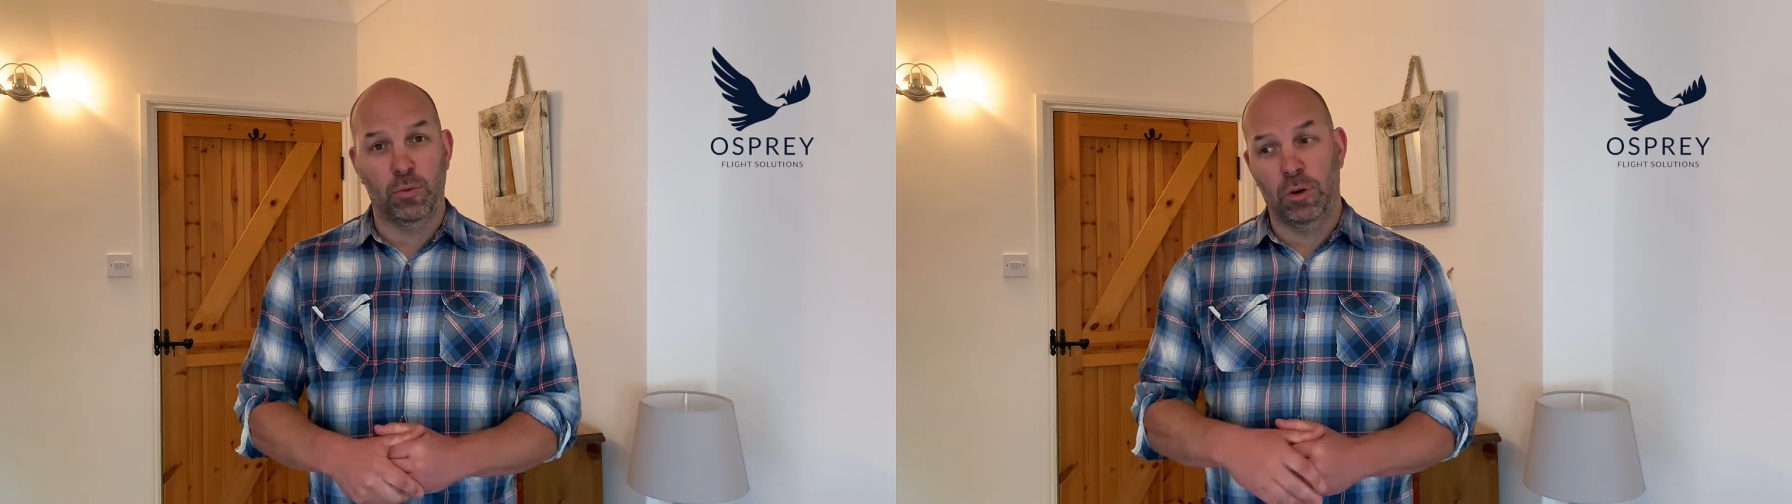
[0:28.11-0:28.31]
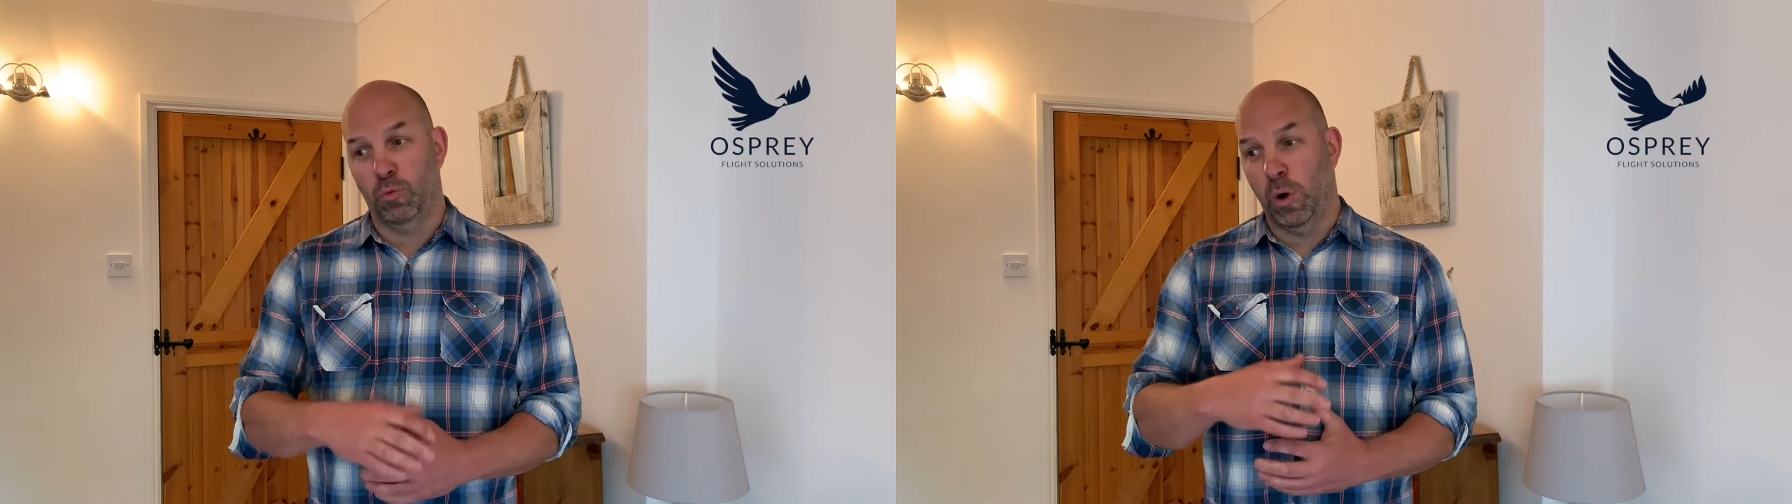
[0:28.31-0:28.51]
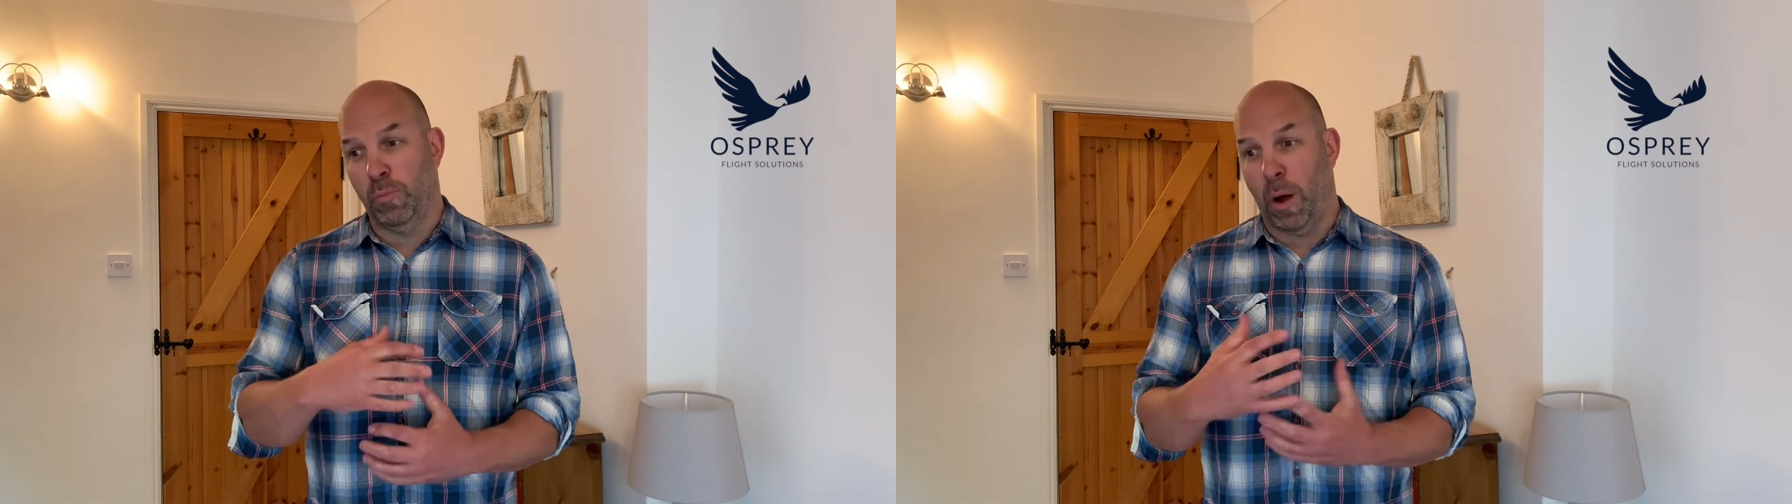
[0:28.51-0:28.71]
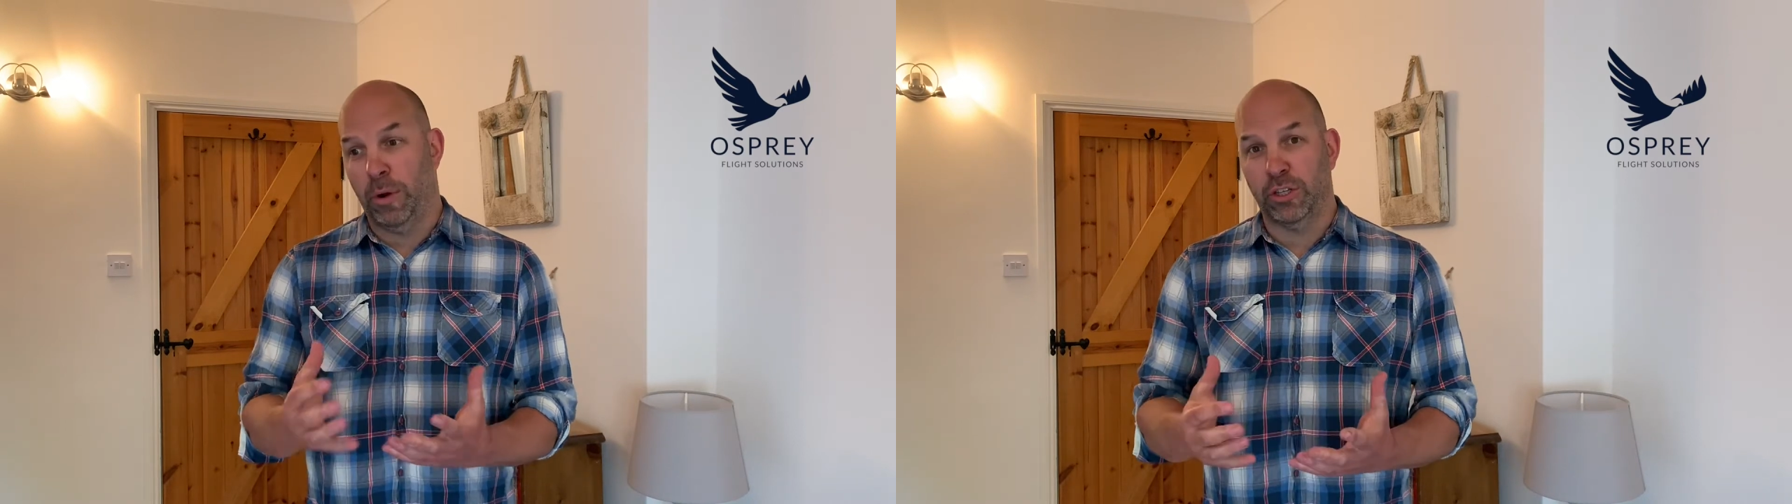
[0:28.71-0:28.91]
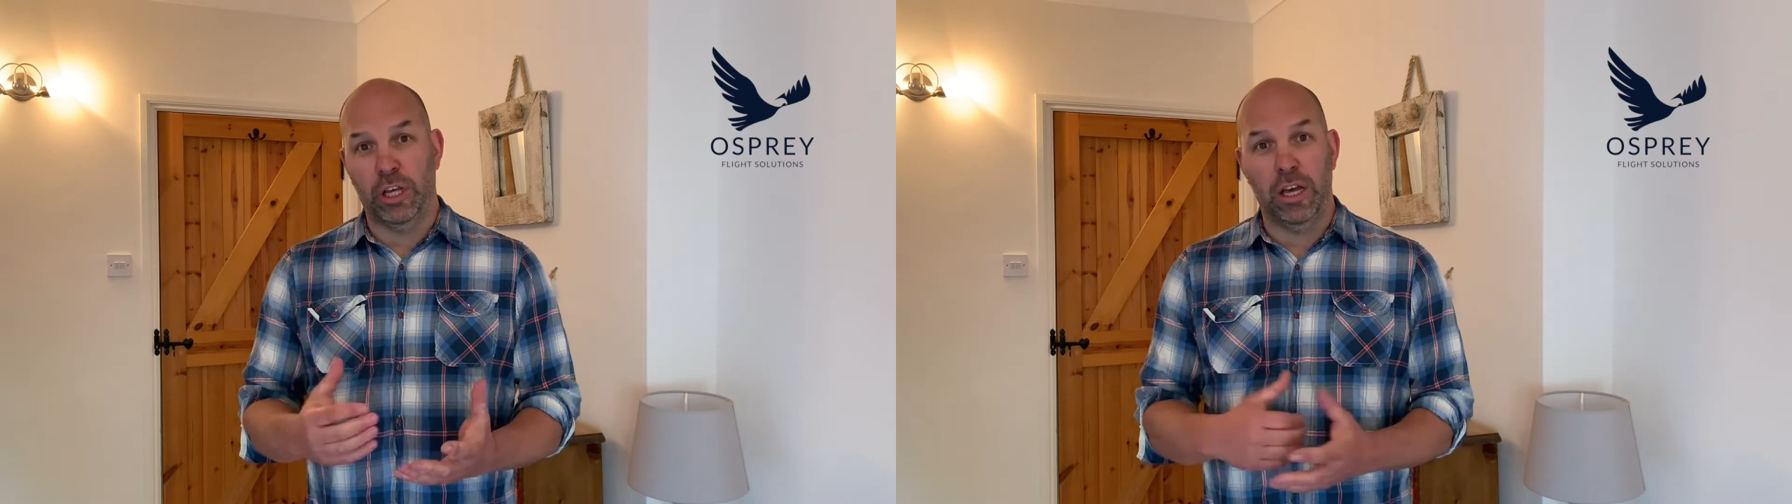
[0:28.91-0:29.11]
we'll, we'll
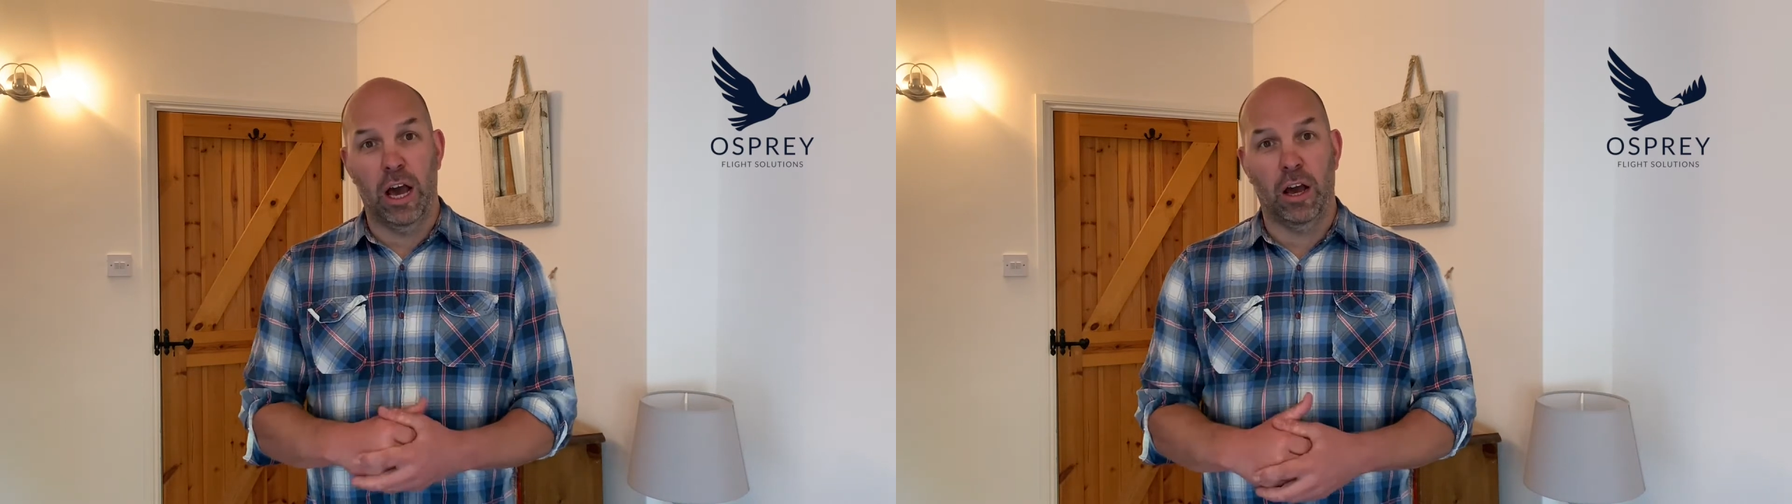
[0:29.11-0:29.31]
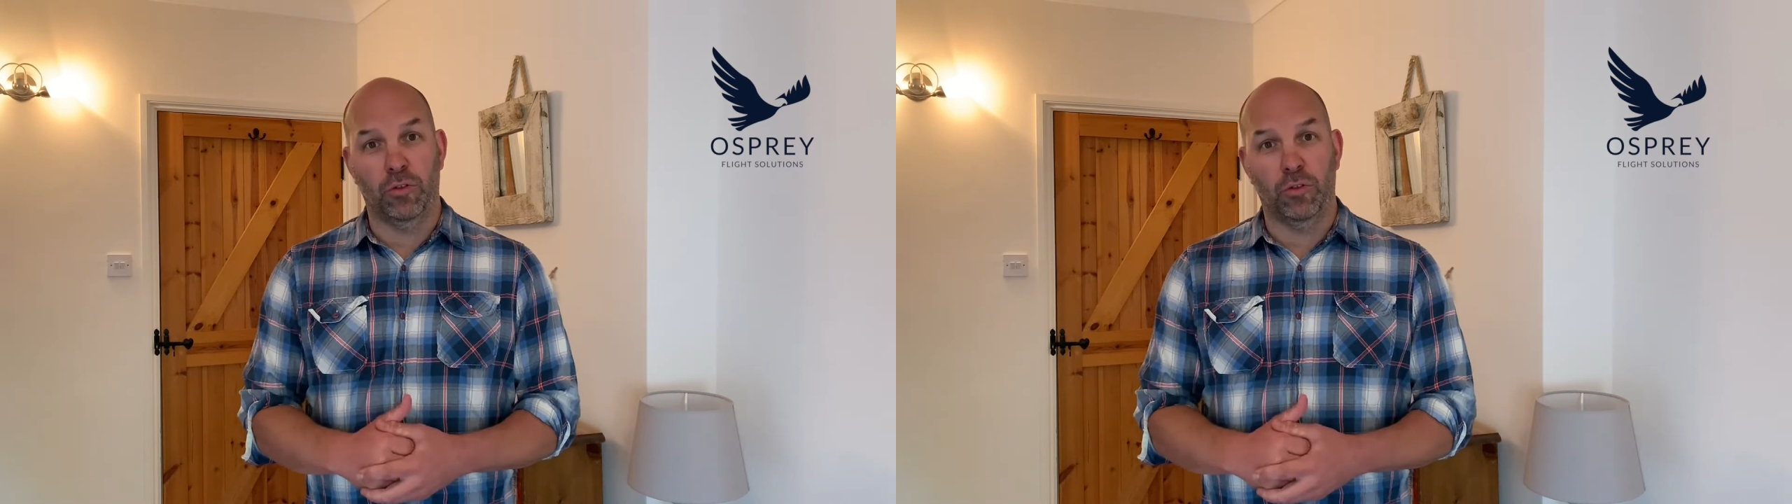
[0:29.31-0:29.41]
publish the, uh,